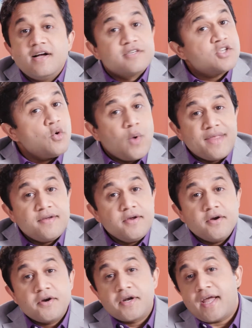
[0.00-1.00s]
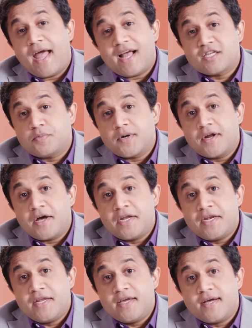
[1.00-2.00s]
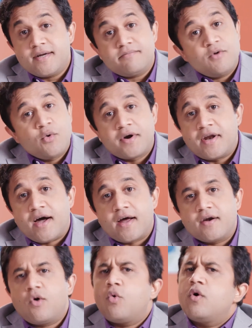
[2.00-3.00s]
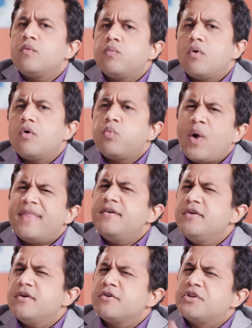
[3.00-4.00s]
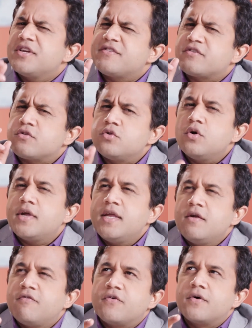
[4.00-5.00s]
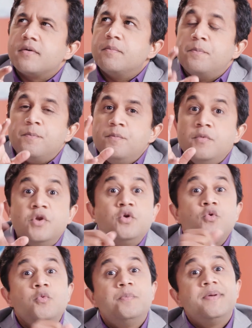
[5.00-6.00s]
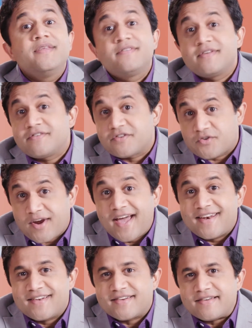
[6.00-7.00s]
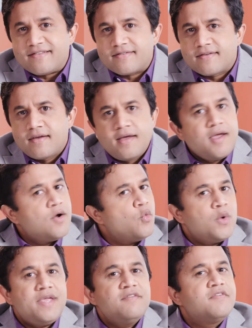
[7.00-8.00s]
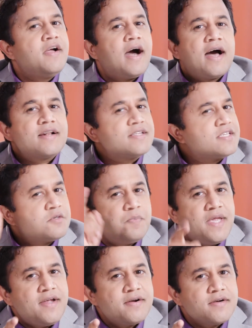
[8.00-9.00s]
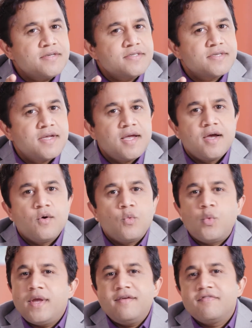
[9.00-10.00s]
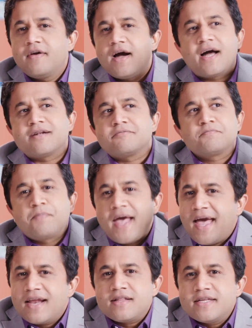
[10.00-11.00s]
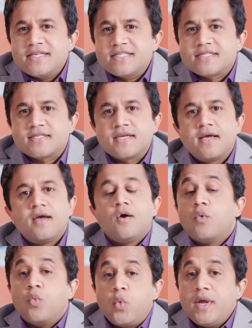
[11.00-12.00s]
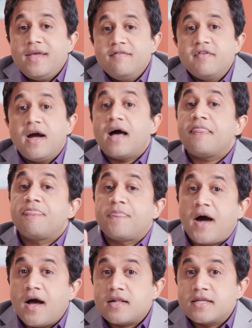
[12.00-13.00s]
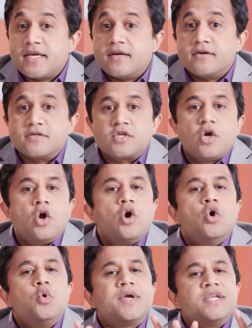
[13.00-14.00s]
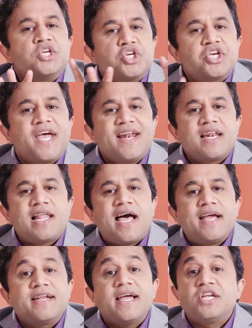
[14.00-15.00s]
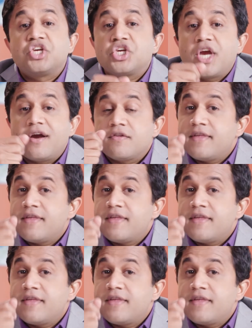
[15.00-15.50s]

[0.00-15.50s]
So whether you're an expert on India or not, or whether you're just looking for new business strategies, we've got speakers, we've got panelists, we've got thought leaders who can shed light and share